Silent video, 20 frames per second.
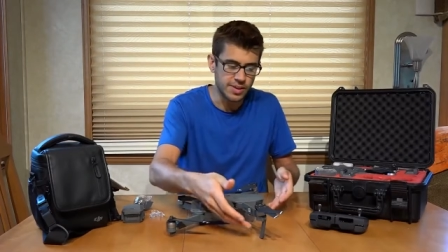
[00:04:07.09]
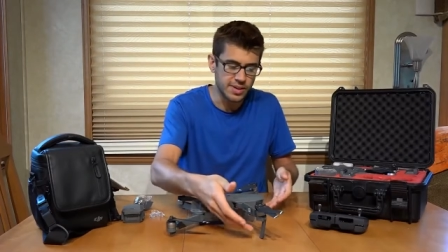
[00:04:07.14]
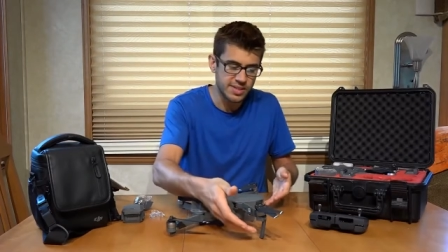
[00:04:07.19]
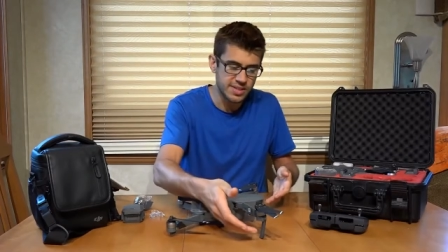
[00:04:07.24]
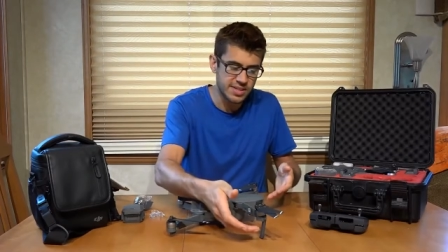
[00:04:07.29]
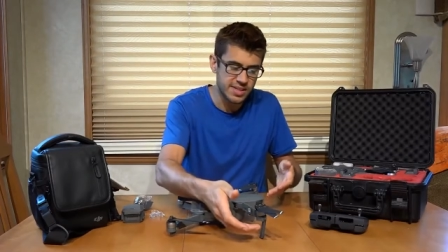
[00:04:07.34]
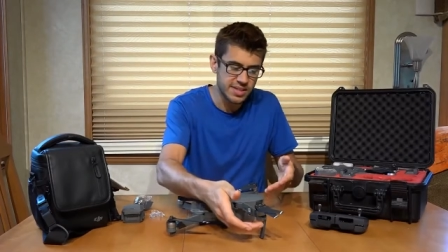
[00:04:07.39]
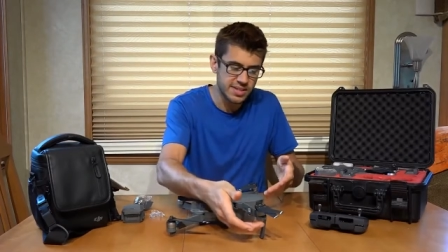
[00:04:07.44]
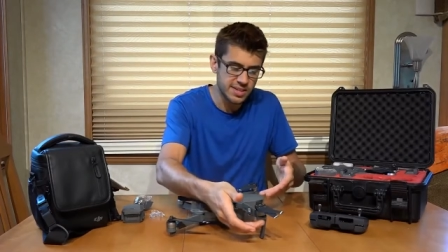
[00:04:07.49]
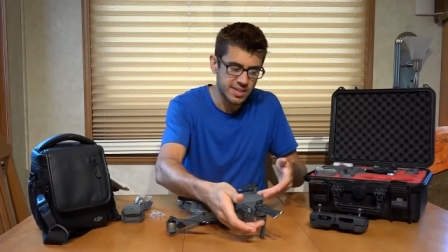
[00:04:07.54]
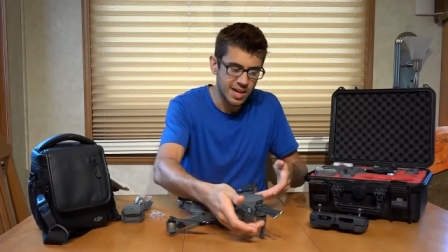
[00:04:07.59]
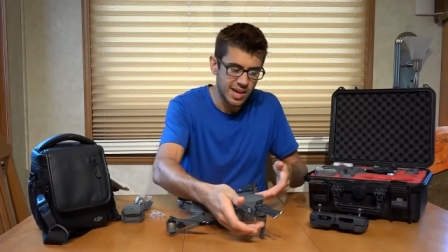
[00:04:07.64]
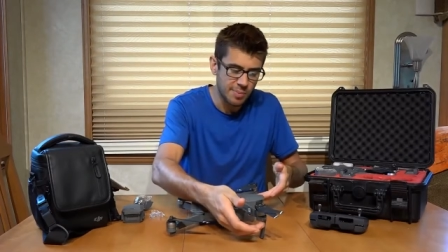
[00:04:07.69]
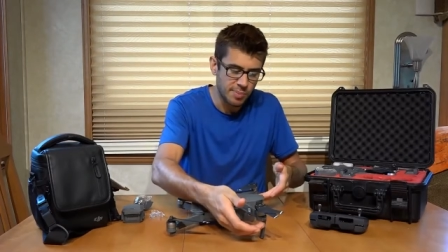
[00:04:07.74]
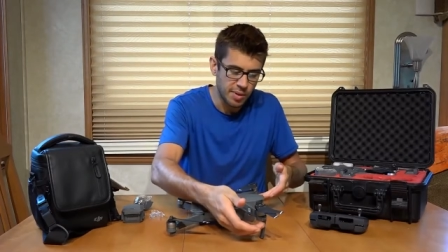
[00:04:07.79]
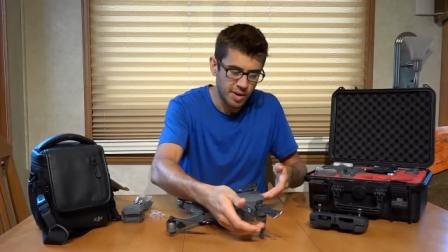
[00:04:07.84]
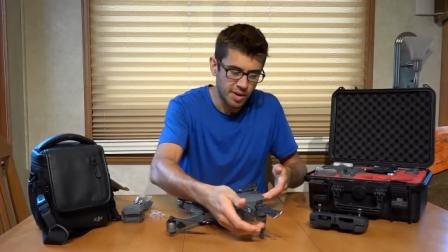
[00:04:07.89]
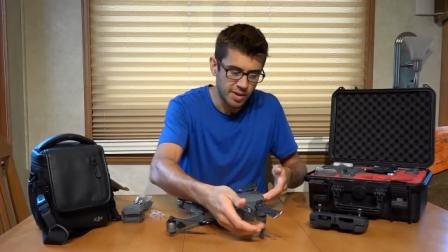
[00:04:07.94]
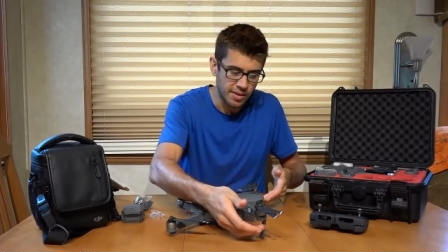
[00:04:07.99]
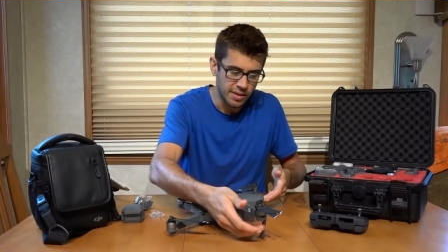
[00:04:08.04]
It sits
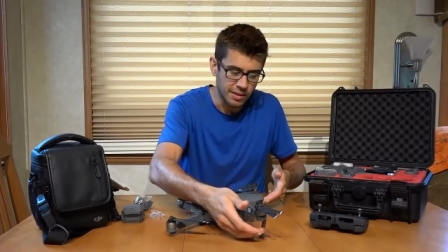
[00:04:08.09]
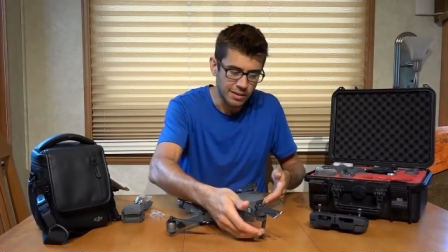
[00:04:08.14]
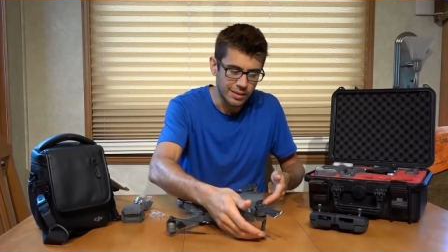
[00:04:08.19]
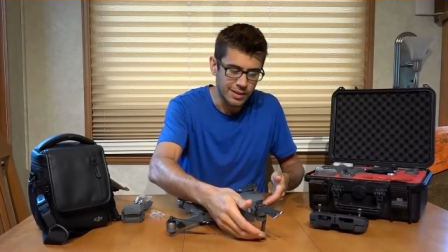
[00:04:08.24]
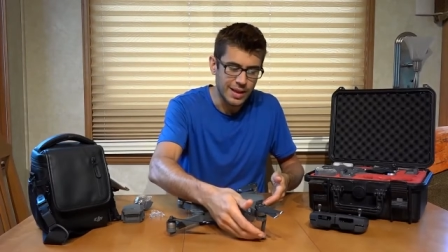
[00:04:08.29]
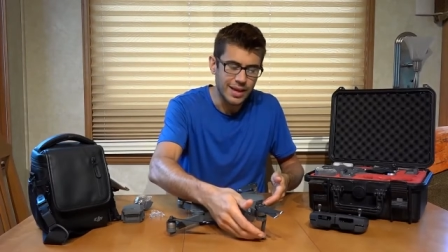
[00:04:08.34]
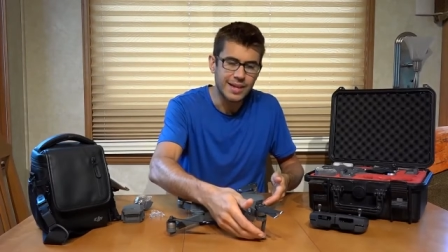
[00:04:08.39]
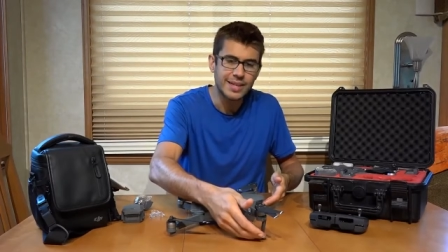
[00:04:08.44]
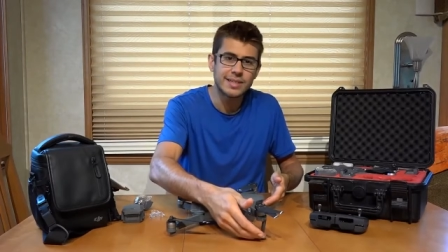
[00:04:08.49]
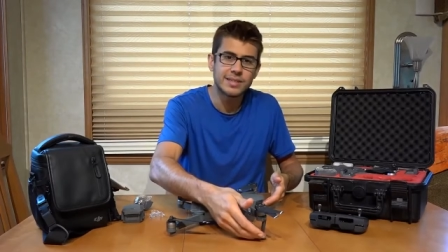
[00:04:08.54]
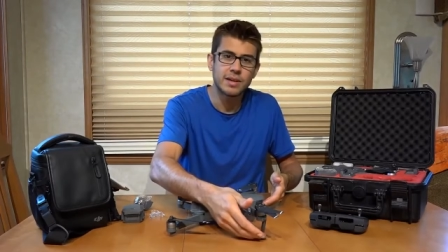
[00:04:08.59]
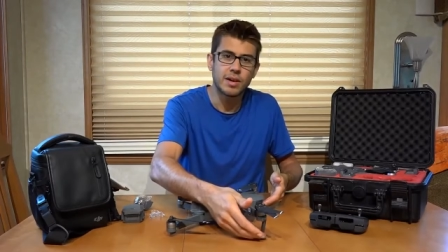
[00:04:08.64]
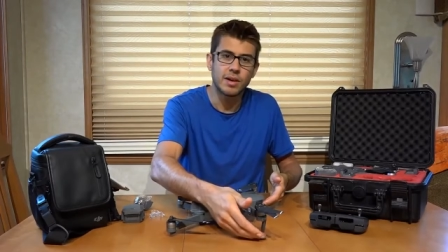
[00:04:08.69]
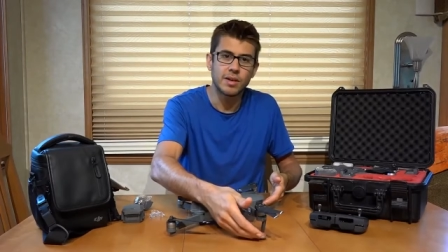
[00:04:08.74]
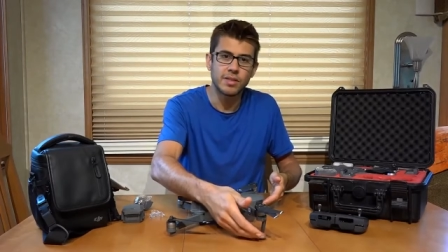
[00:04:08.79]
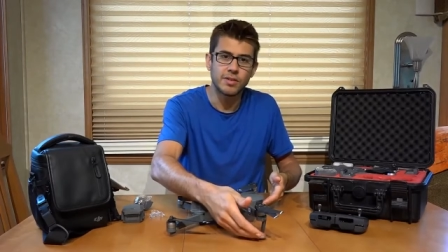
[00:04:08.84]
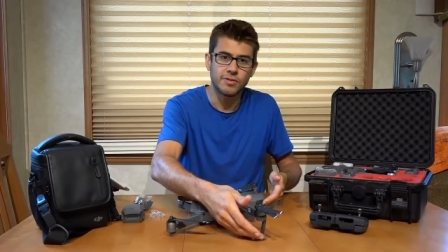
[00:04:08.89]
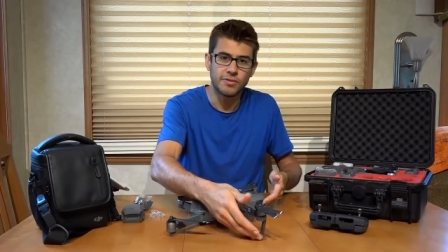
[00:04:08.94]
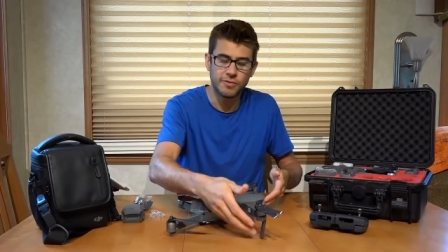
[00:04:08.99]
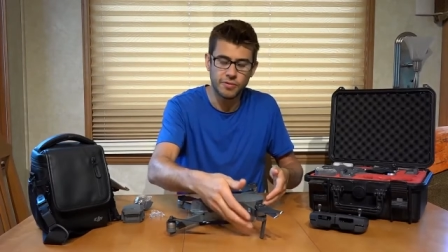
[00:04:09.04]
up on the legs
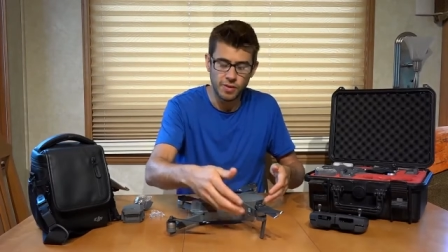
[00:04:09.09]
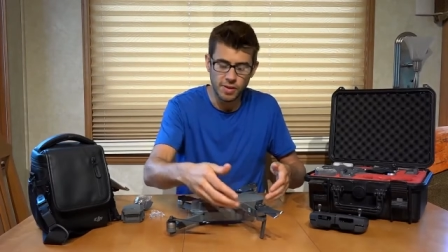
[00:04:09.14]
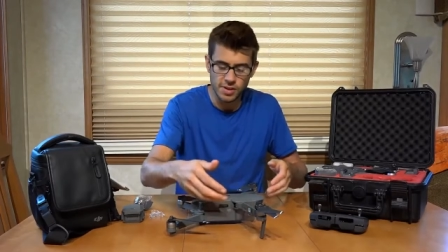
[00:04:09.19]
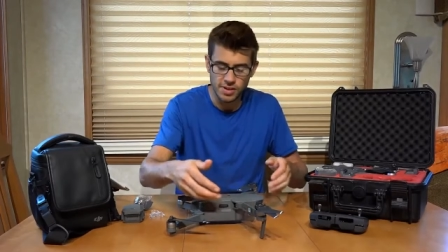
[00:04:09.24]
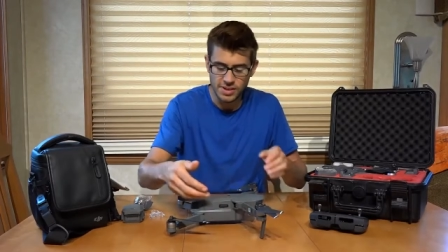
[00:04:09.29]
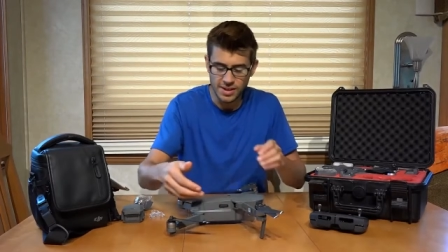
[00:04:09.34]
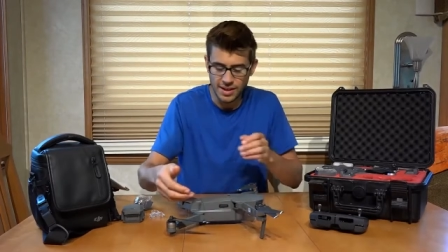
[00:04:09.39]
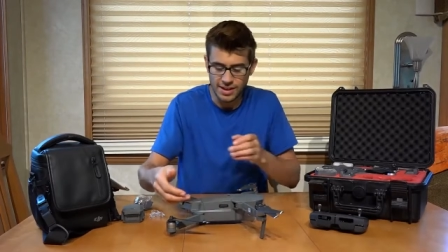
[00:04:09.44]
on the front,